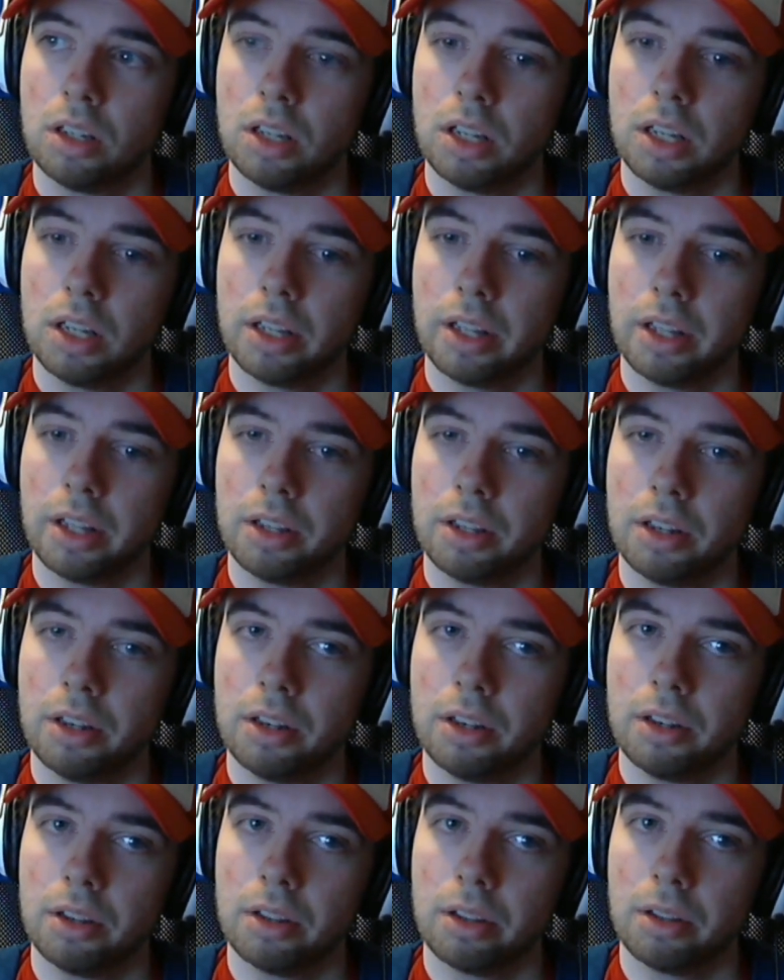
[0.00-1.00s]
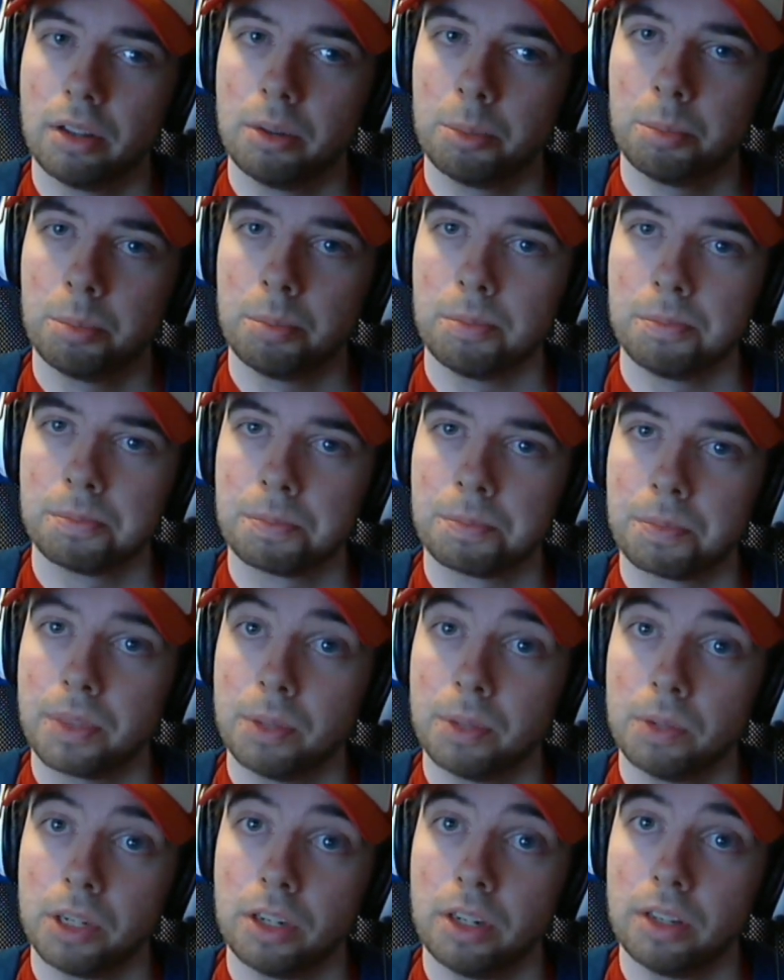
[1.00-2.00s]
And um,
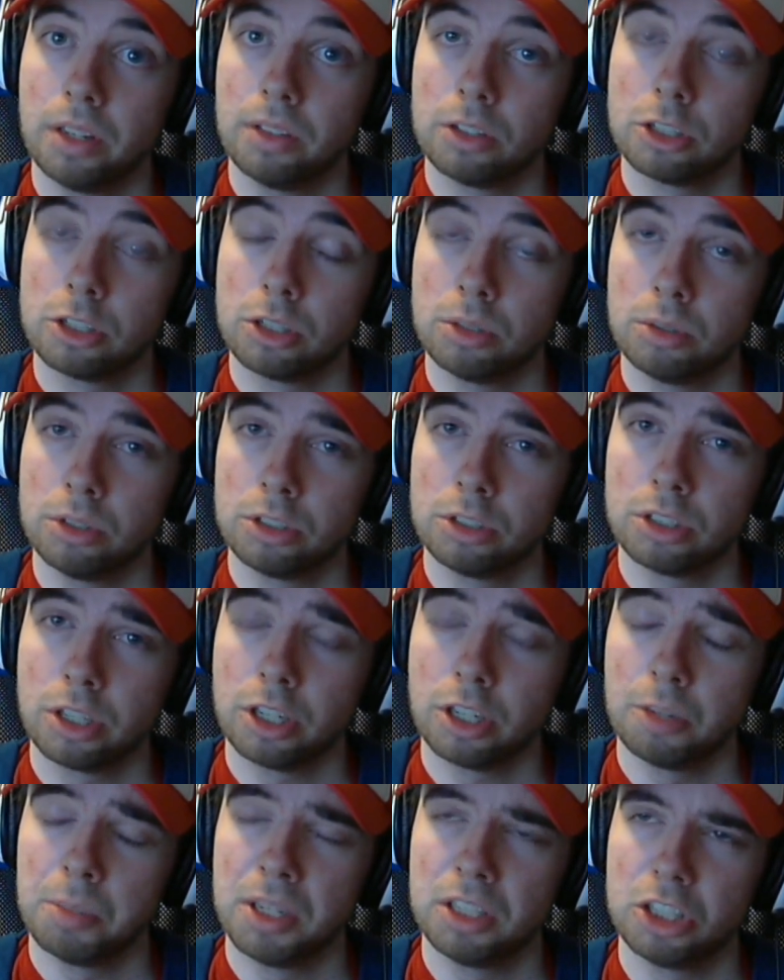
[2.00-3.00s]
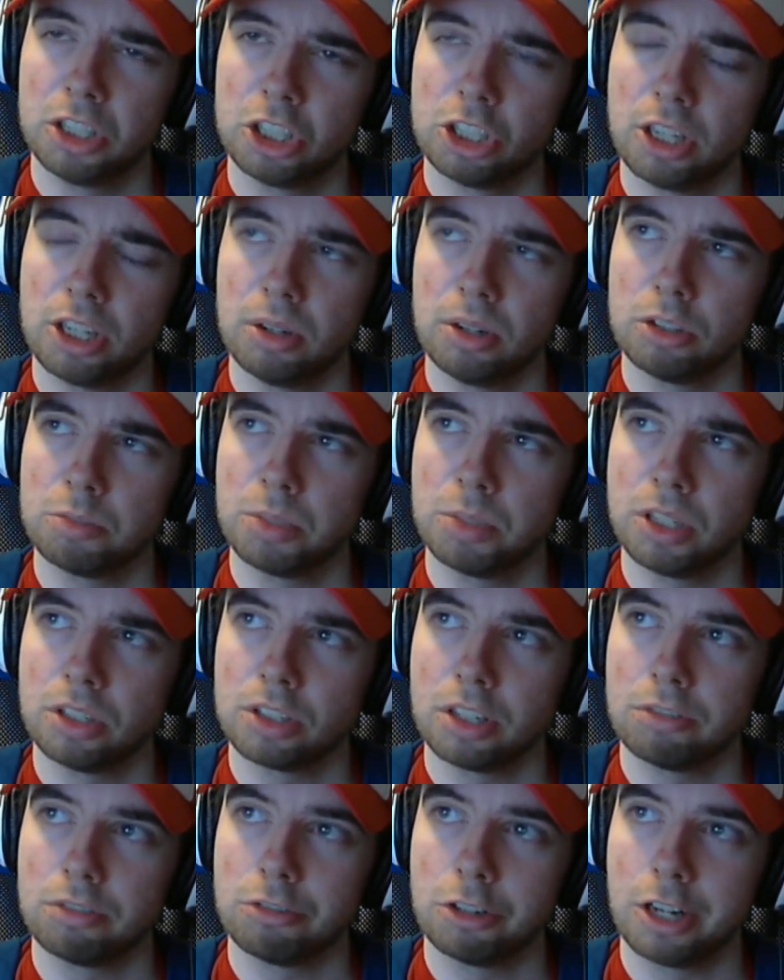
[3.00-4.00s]
then we're going to end the show. There's not going to be any shoutouts
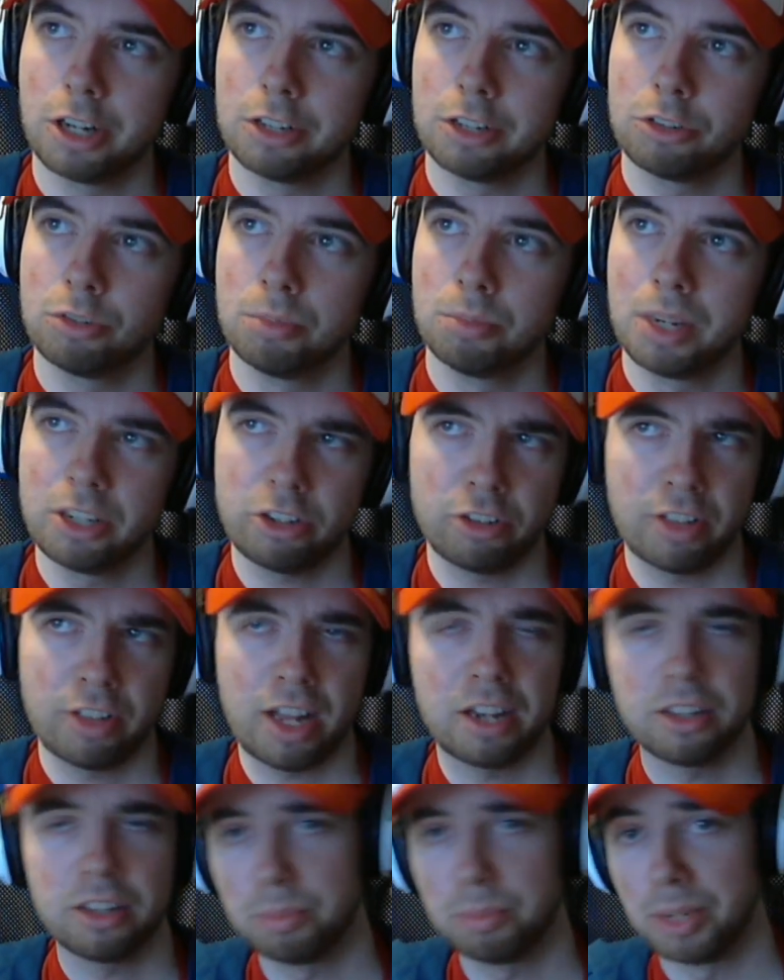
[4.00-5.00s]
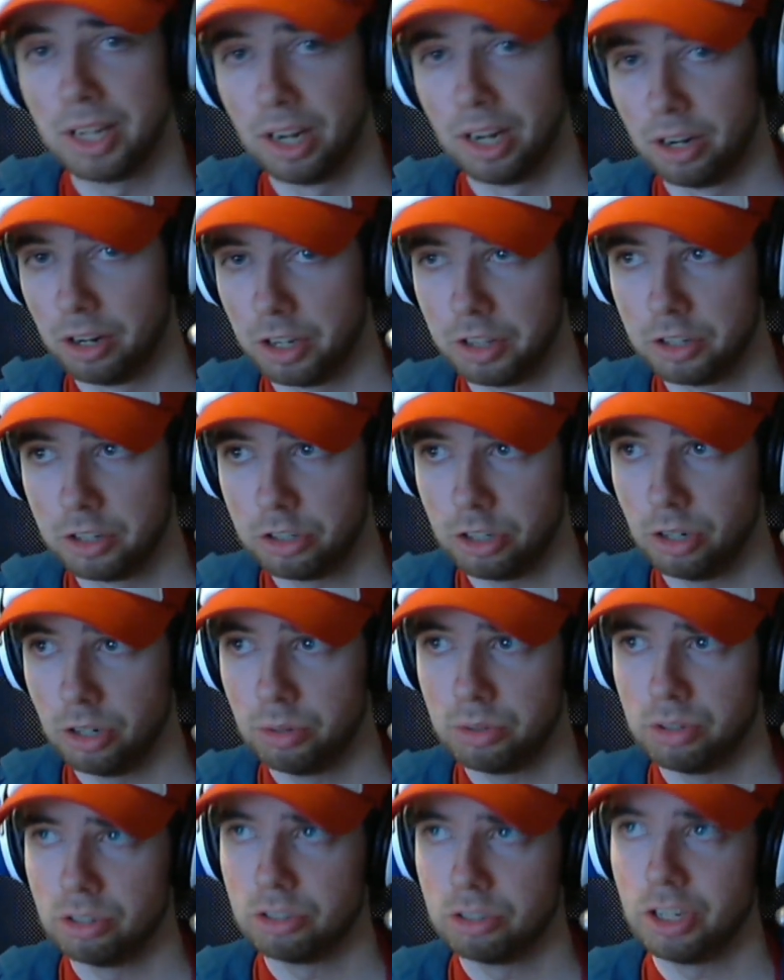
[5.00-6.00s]
because I forgot to mention that in the beginning of the
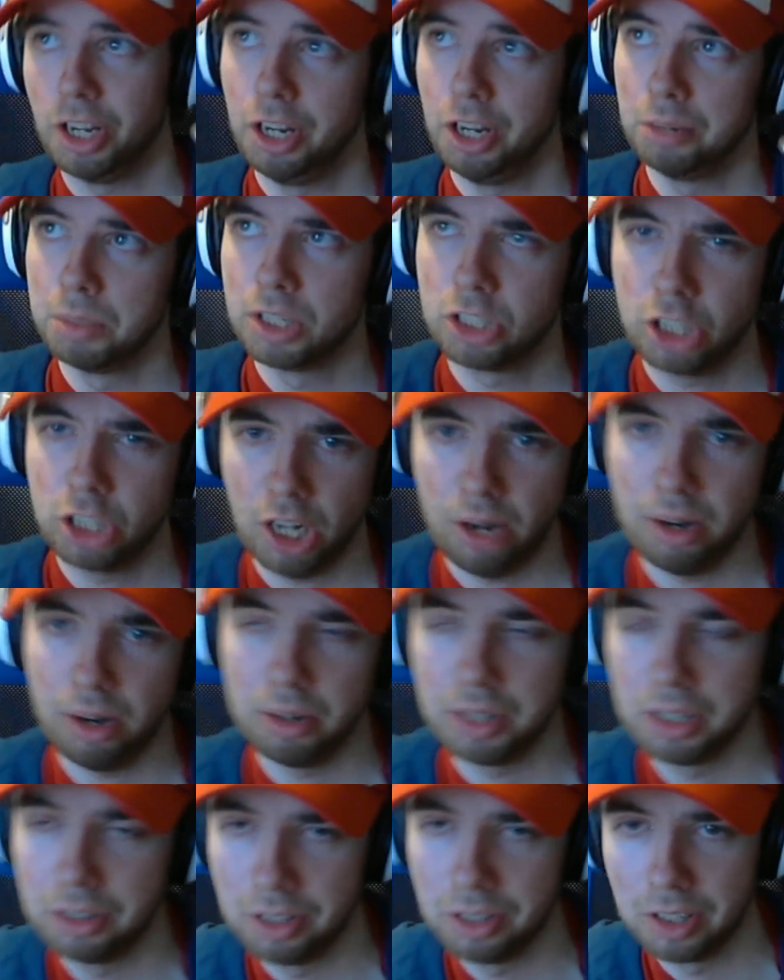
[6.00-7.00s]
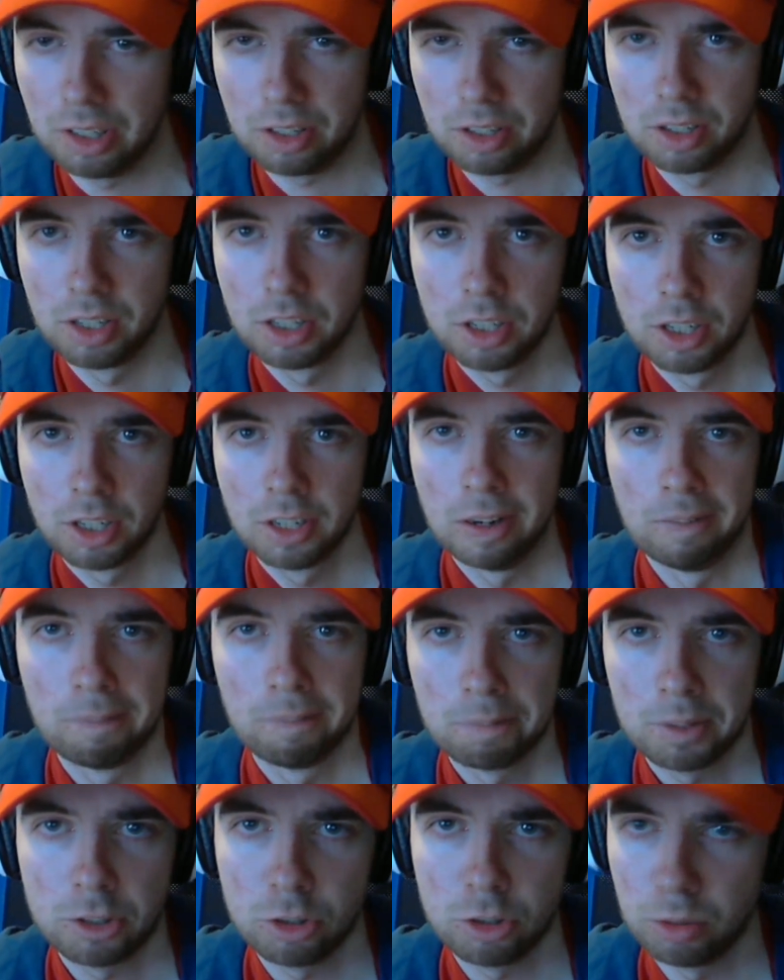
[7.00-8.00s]
show, so there's not going to be a shoutout, I think.
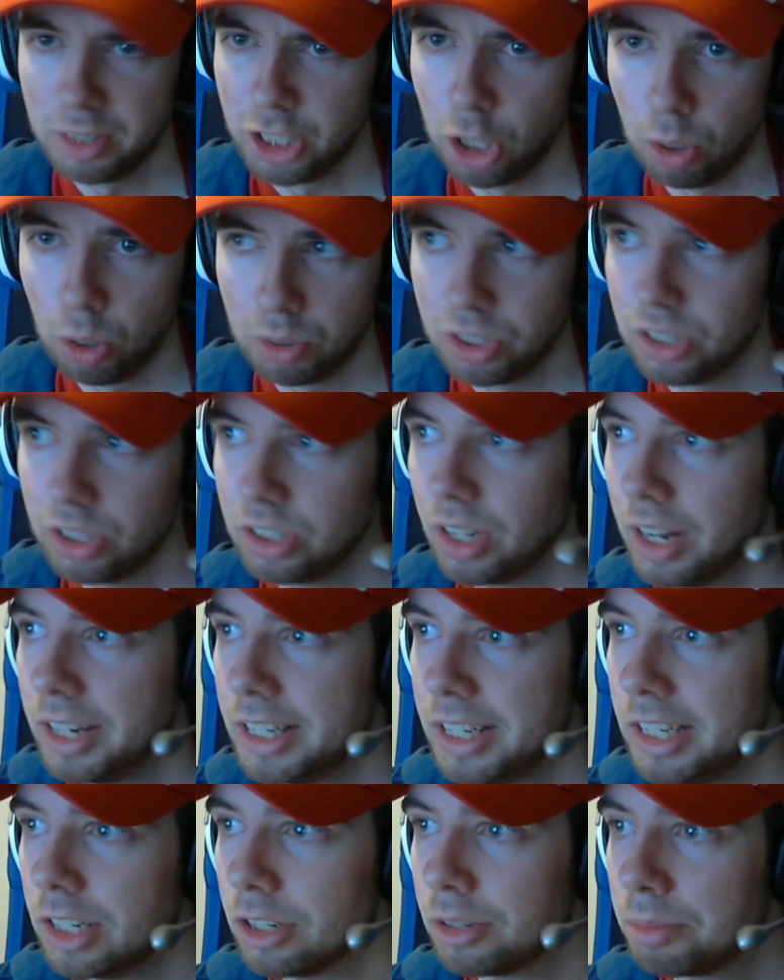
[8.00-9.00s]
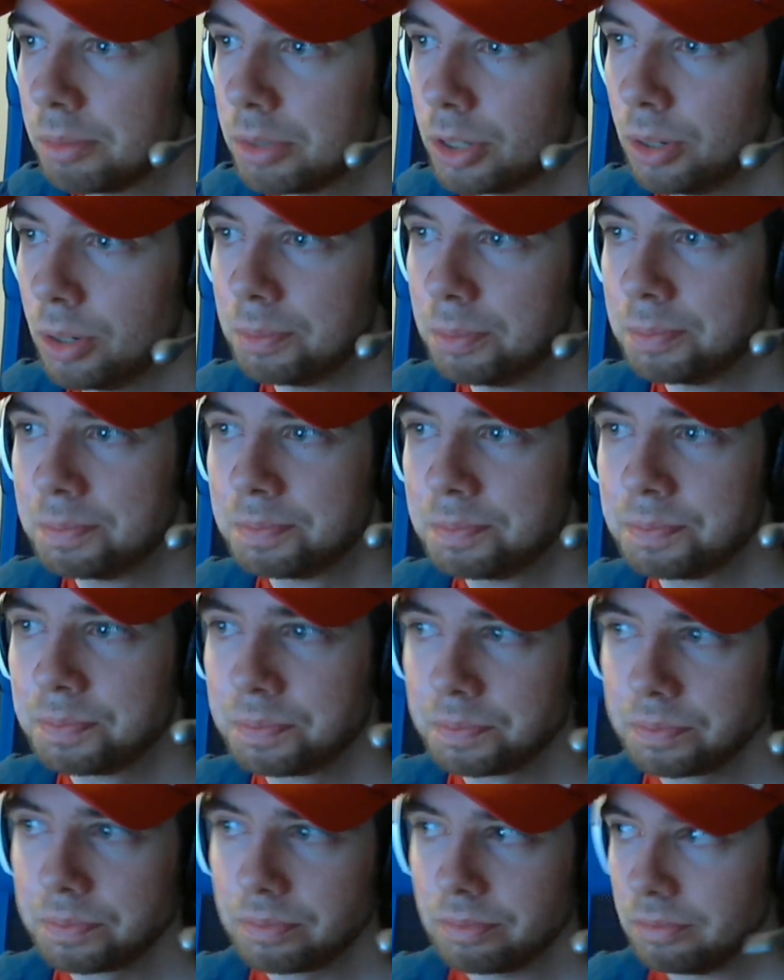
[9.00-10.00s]
There's only Gozies on here, so.
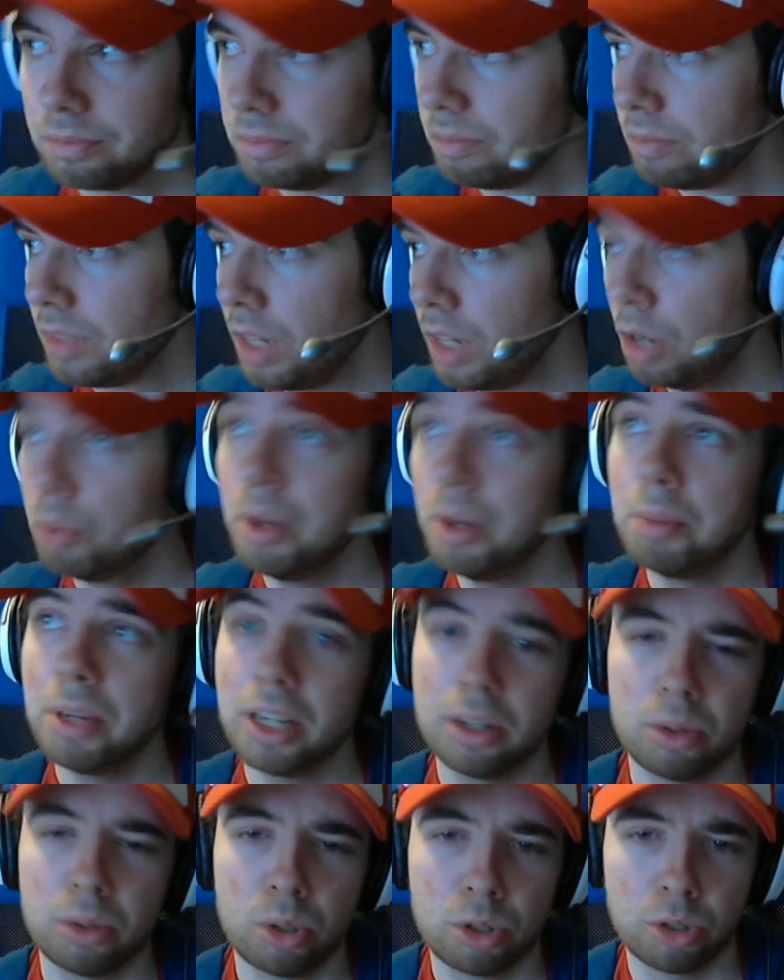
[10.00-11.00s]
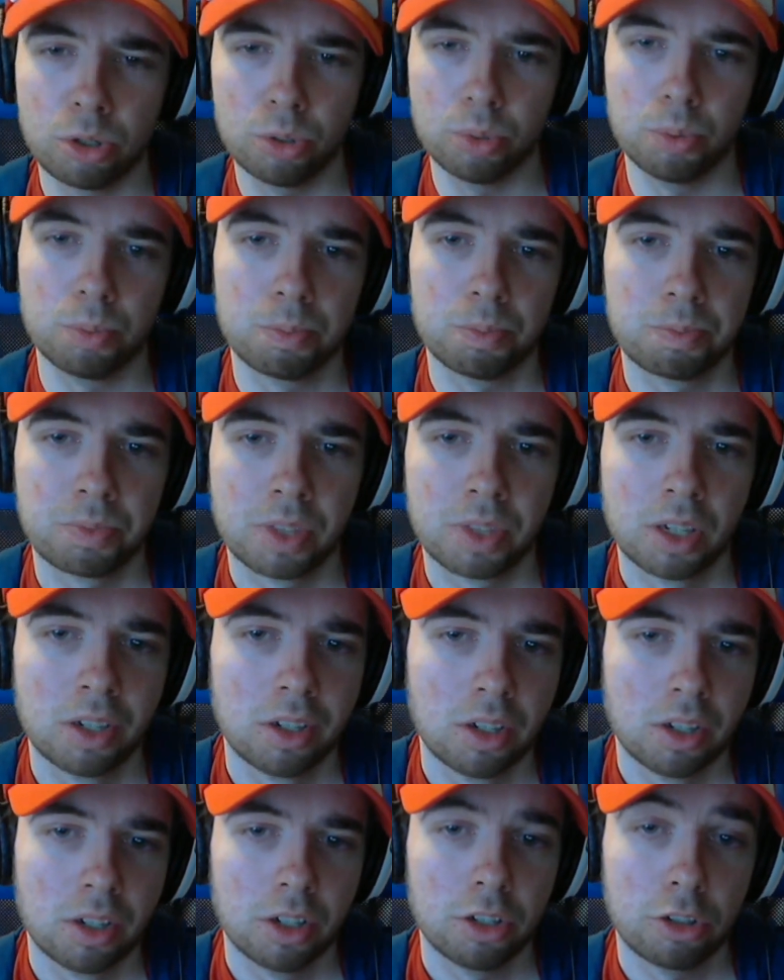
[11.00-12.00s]
Oh, maybe you can do.
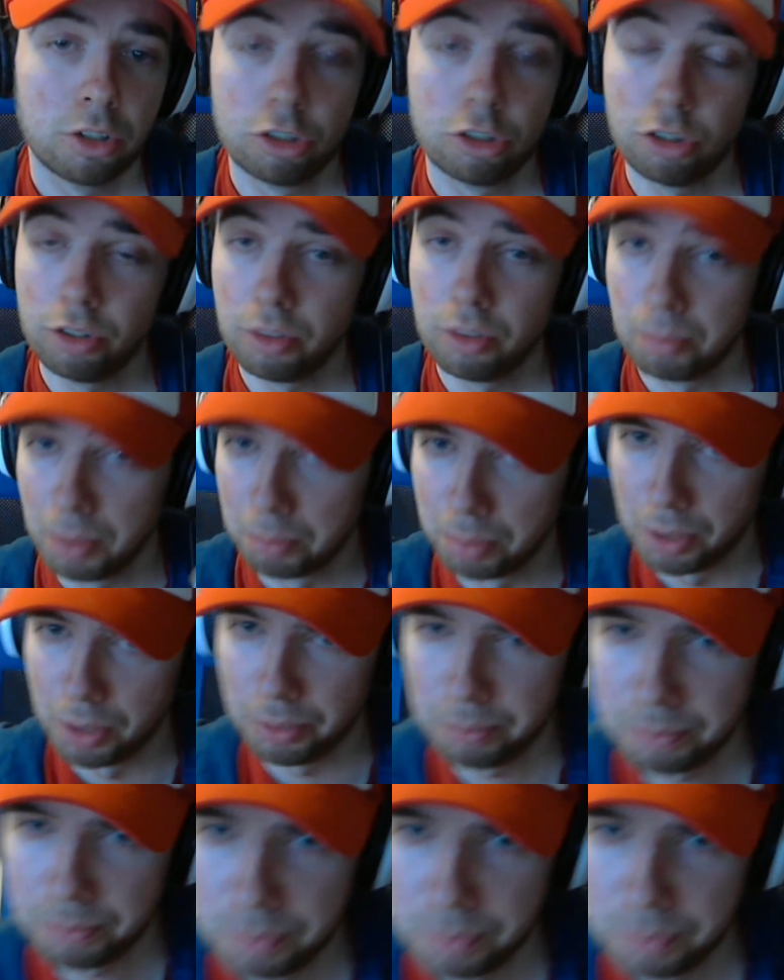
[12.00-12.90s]
You can join the mumble.